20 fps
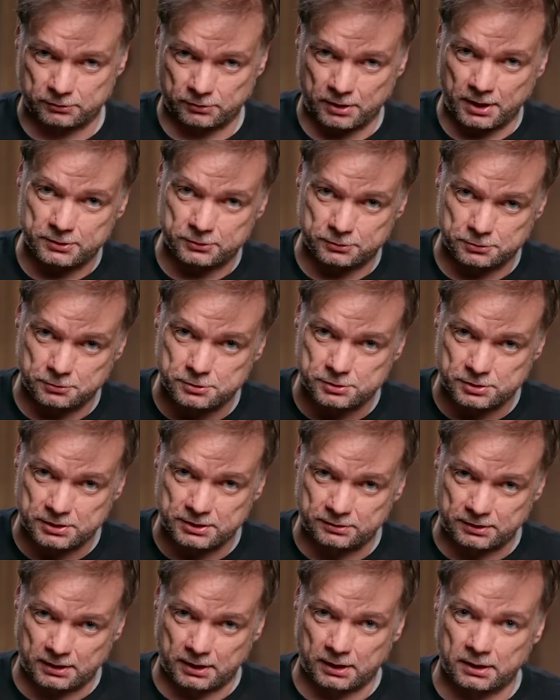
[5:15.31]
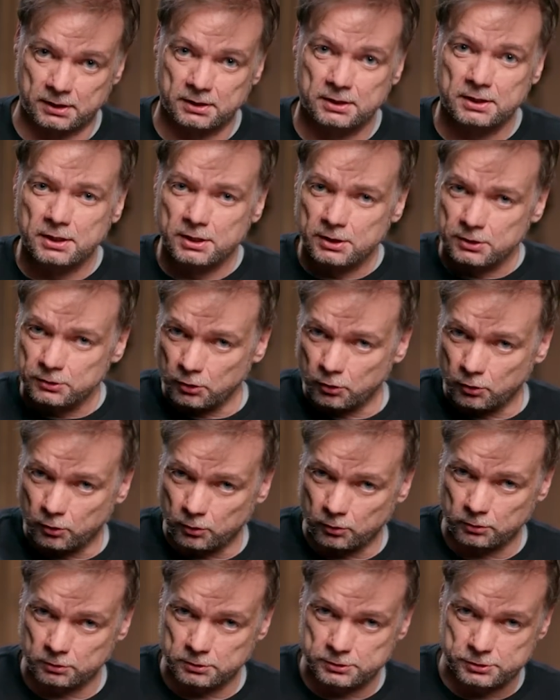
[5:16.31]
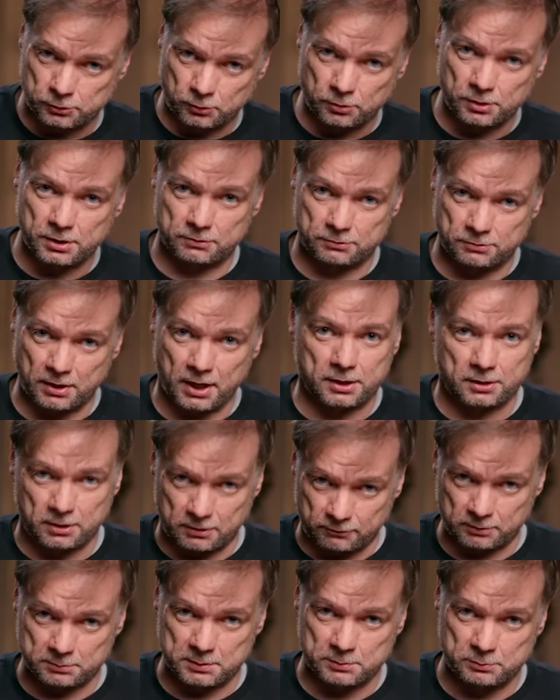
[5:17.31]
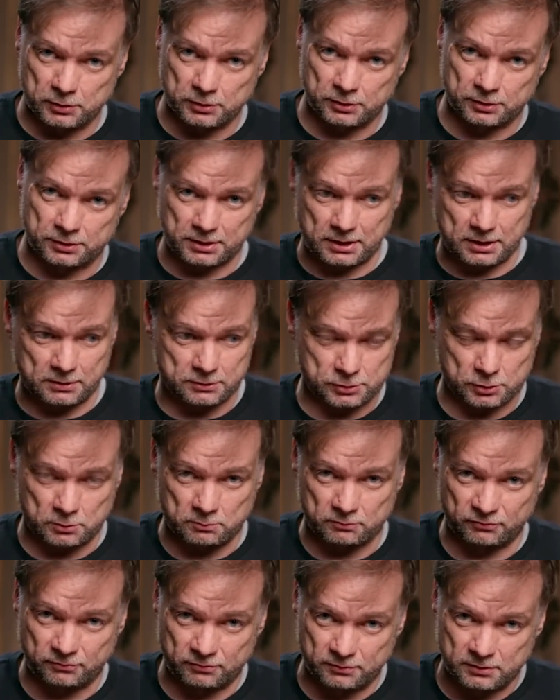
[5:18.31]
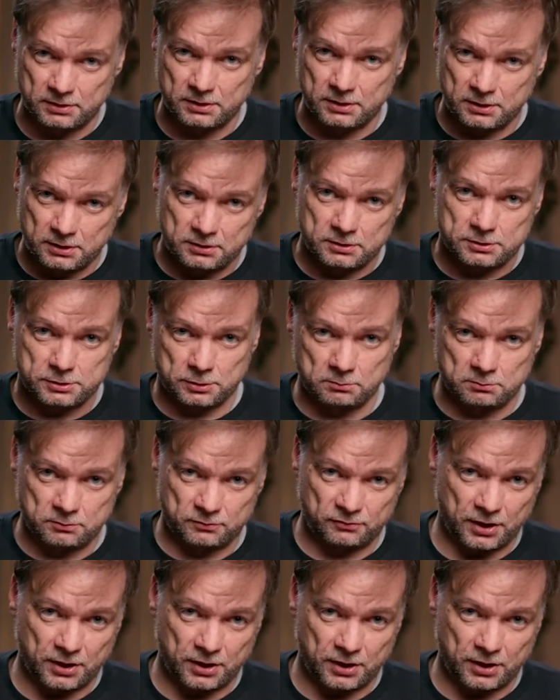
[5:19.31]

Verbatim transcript: trying to usually tell the whole story of Dracula from the book in some, some